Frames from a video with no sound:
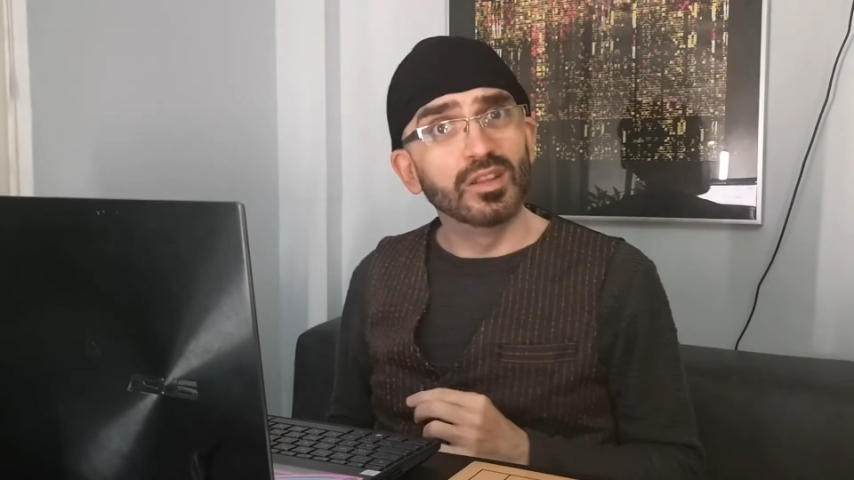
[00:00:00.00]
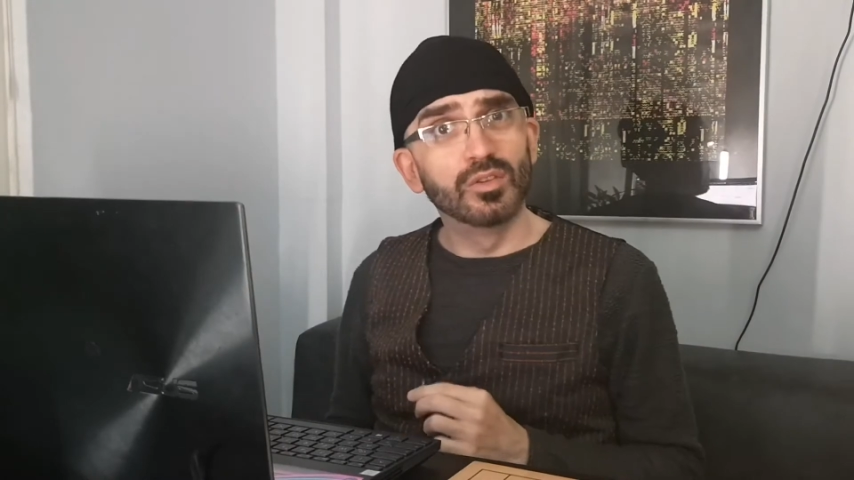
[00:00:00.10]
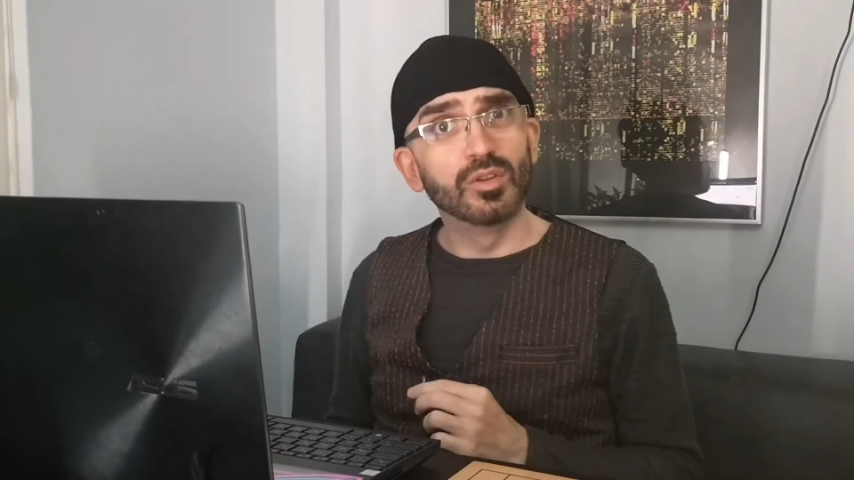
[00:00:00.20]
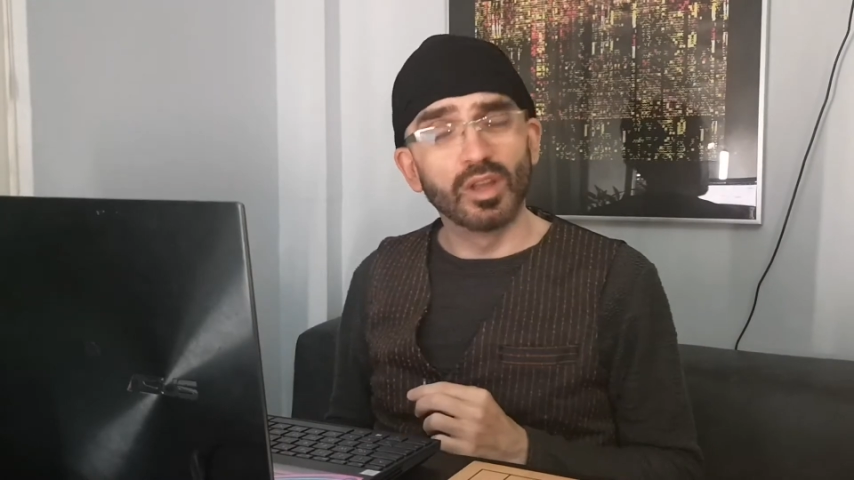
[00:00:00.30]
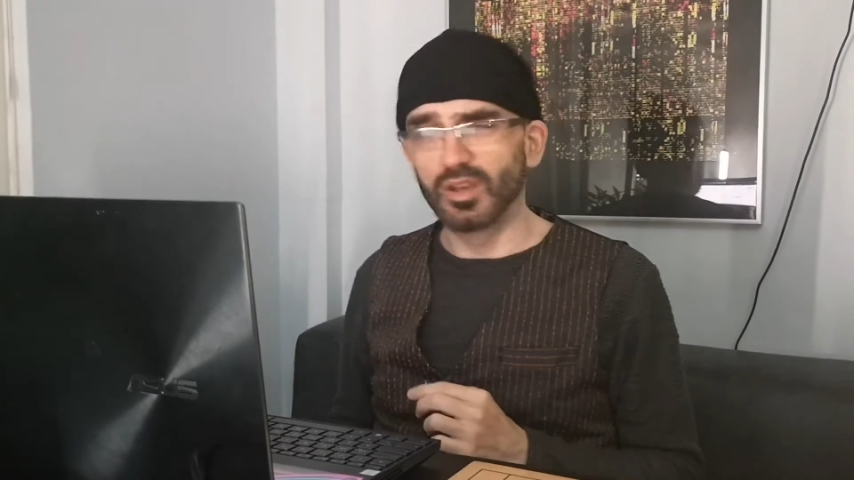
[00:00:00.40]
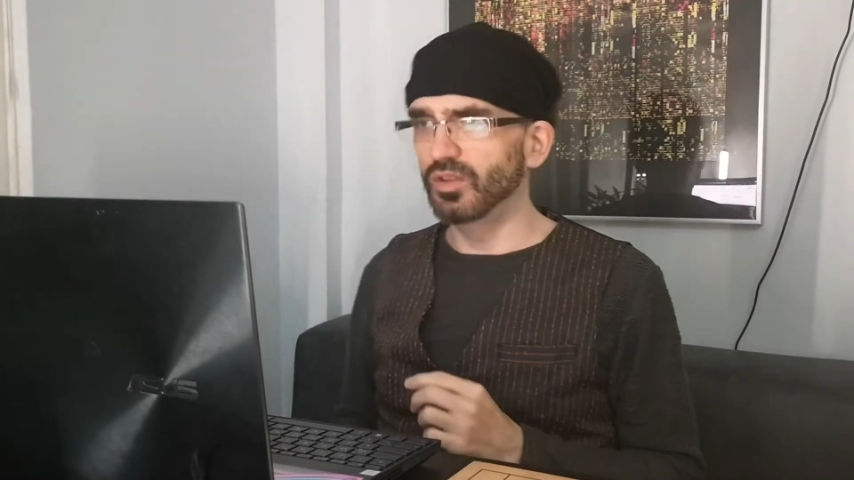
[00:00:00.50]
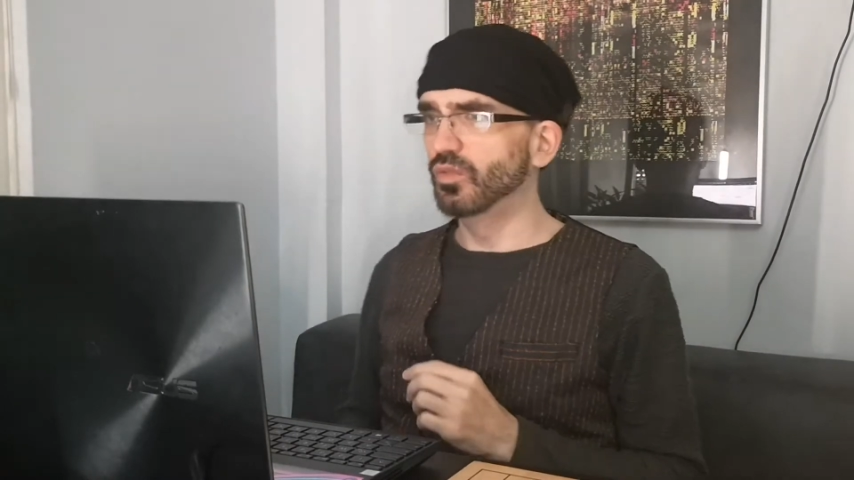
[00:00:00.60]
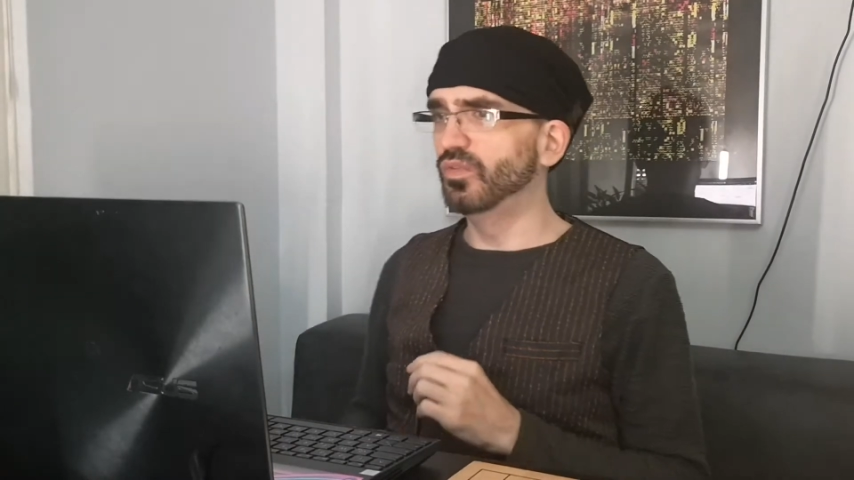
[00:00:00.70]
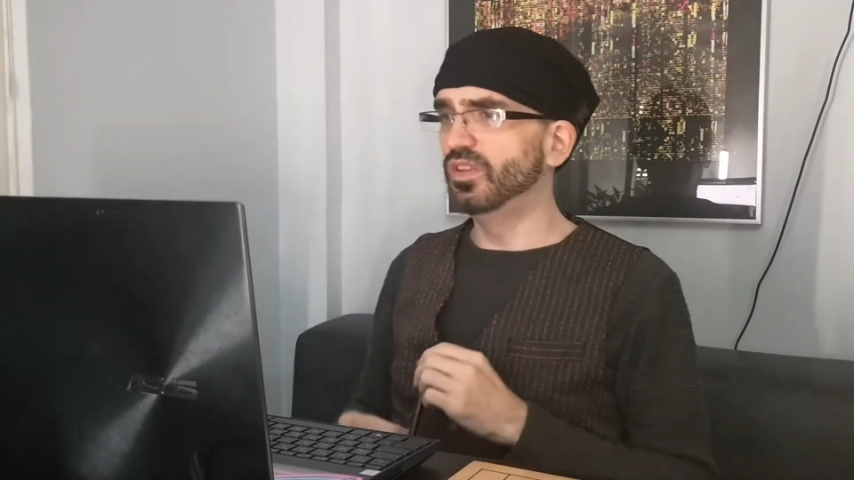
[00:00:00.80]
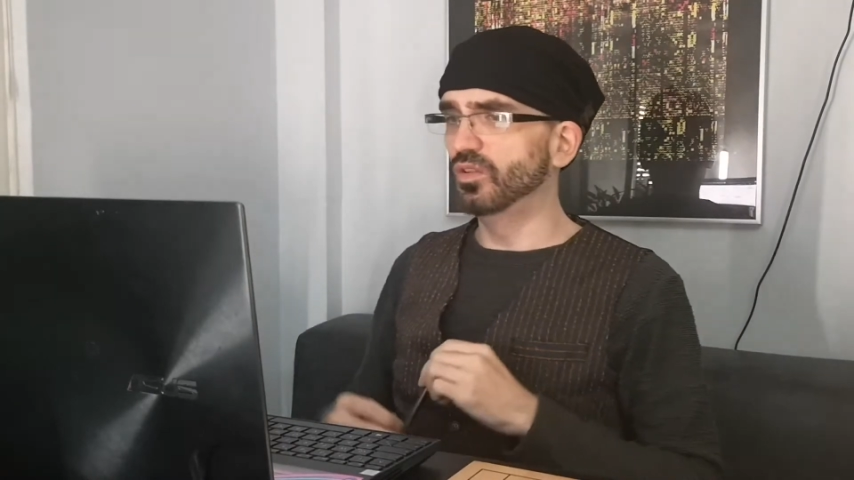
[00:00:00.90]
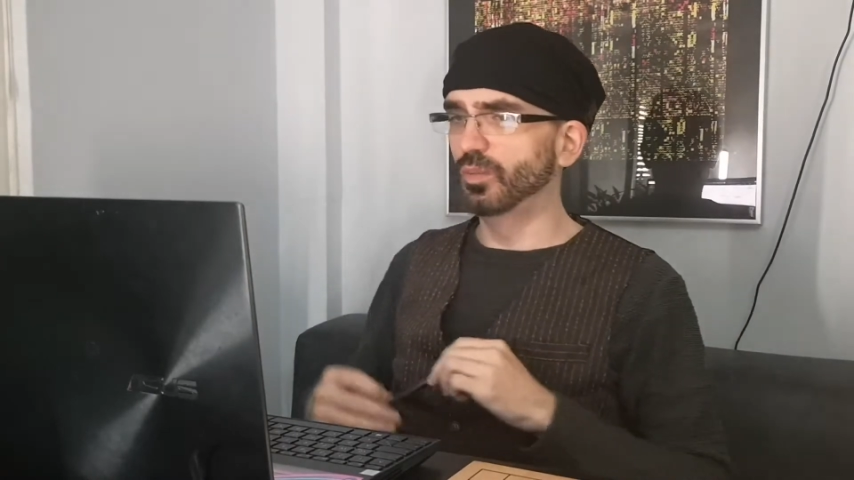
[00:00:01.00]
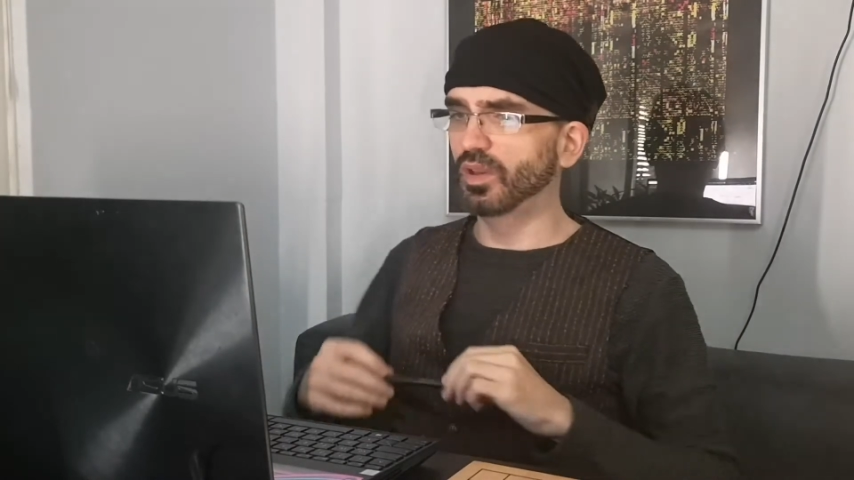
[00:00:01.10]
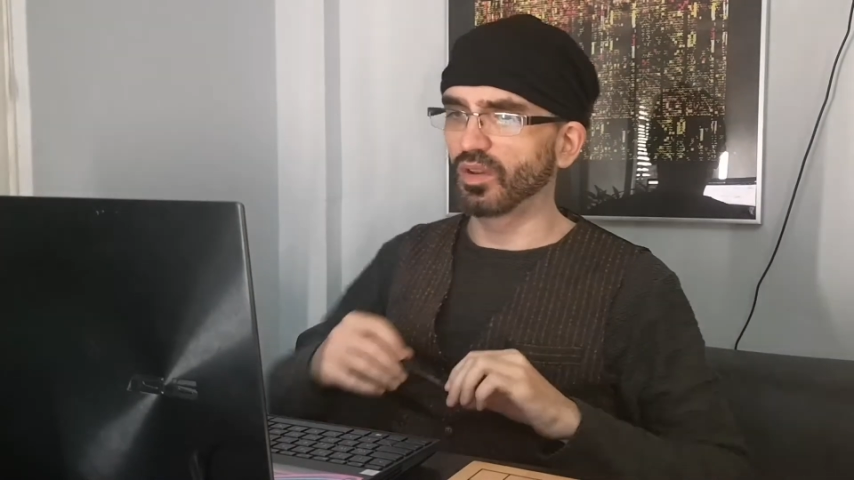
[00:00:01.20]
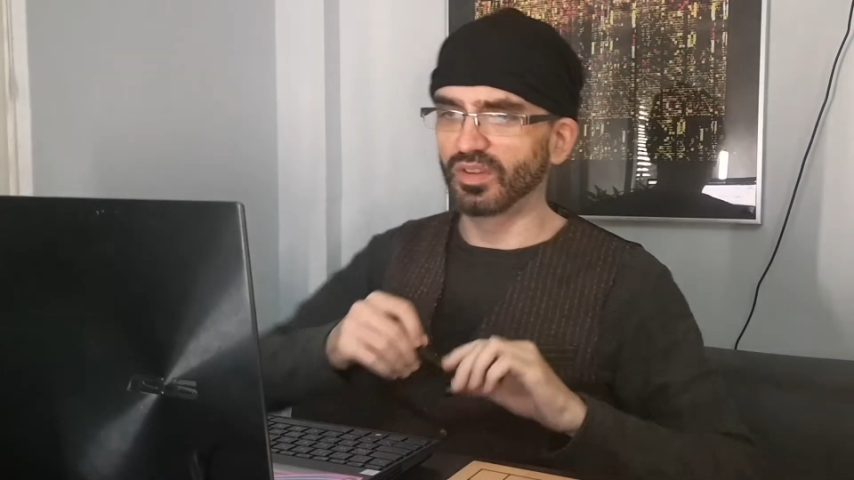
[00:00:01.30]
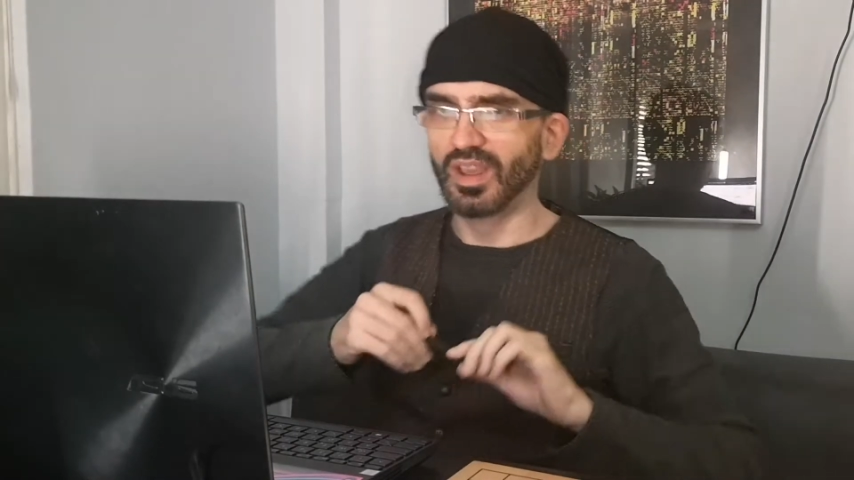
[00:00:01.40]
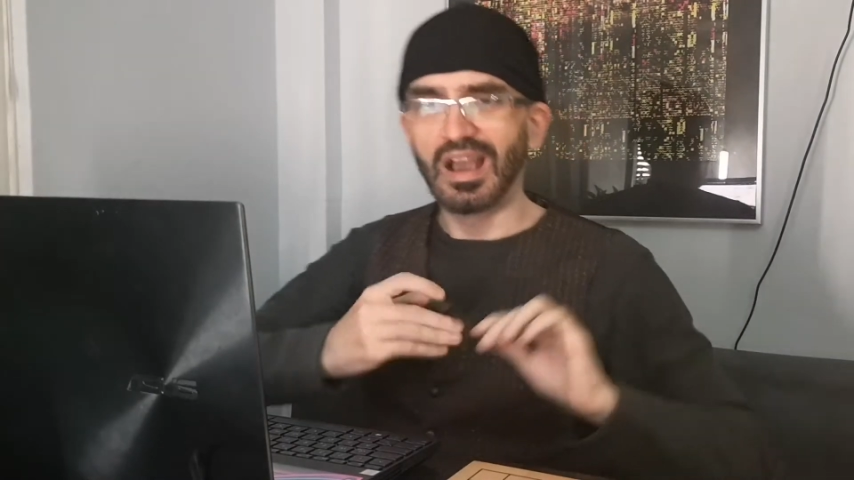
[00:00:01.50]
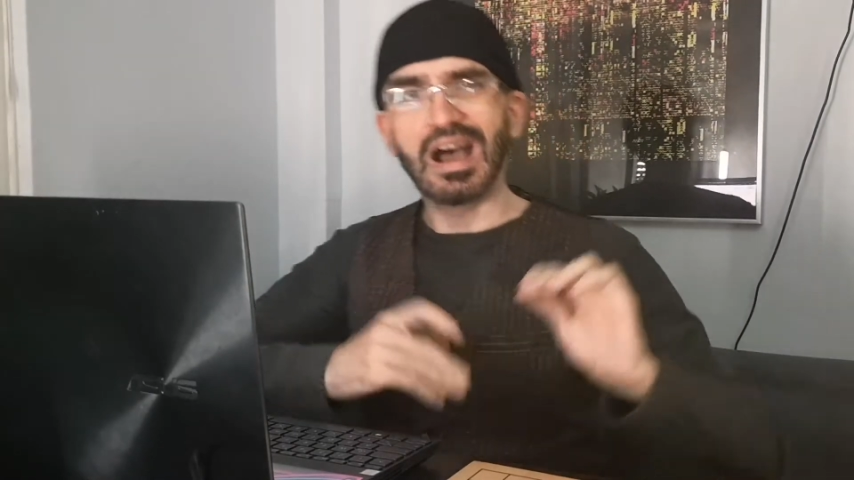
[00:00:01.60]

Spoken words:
into a new video, because